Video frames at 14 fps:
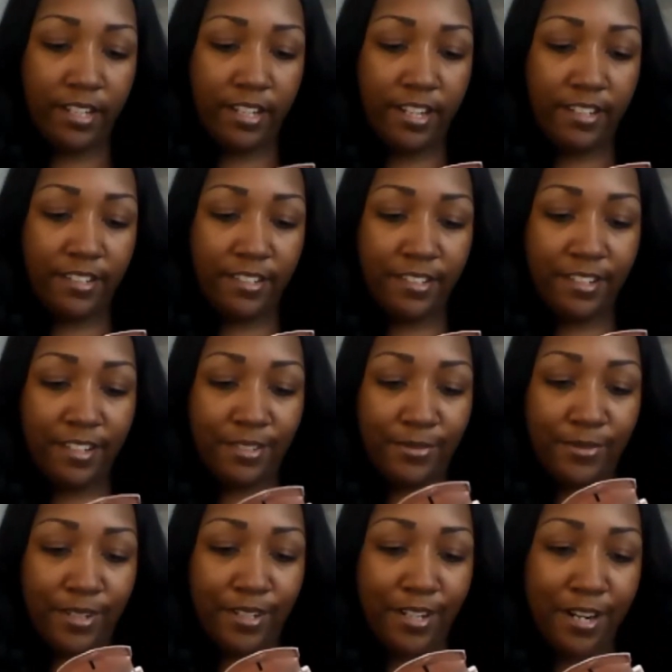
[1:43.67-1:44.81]
and this doesn't
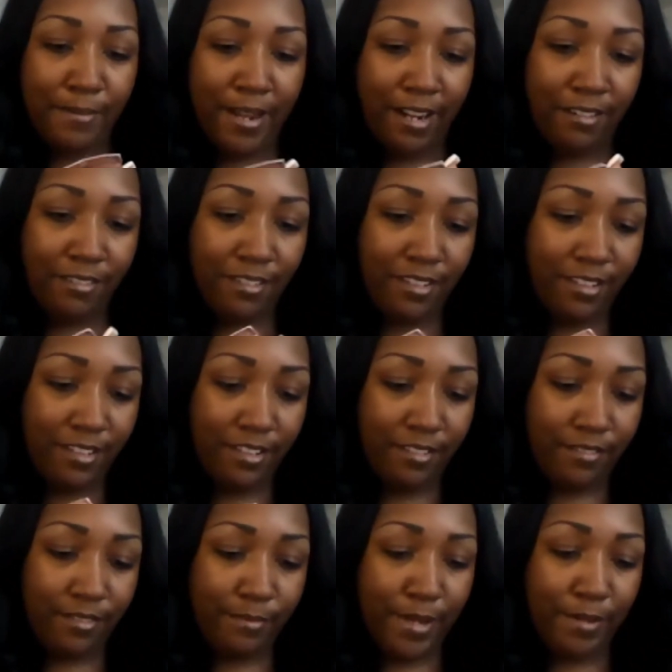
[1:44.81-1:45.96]
want to come out,
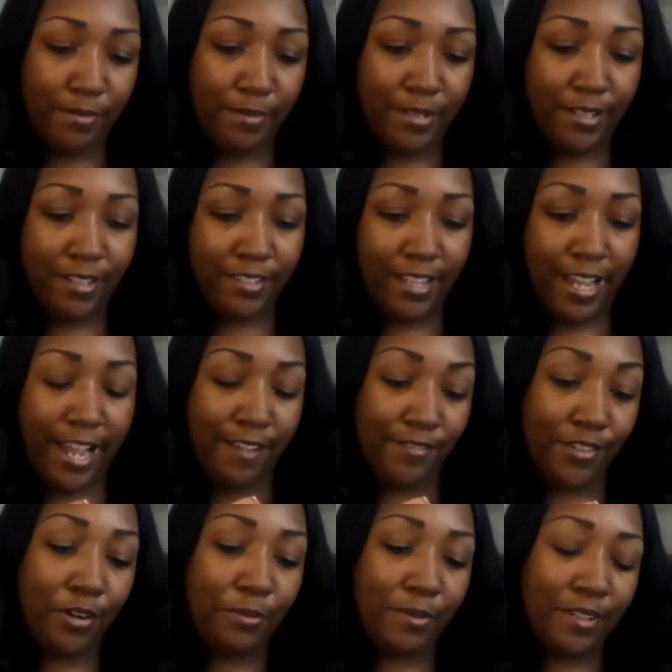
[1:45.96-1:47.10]
maybe because I haven't
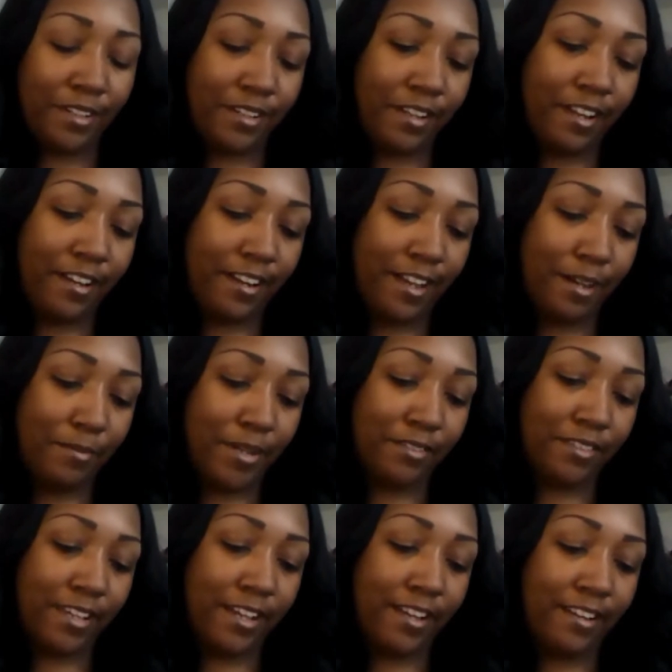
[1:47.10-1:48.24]
opened it yet. How about
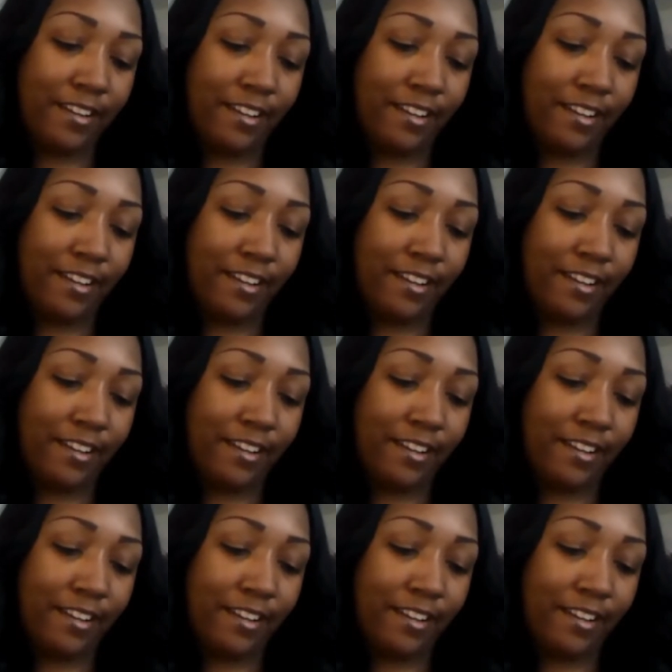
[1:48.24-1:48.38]
that?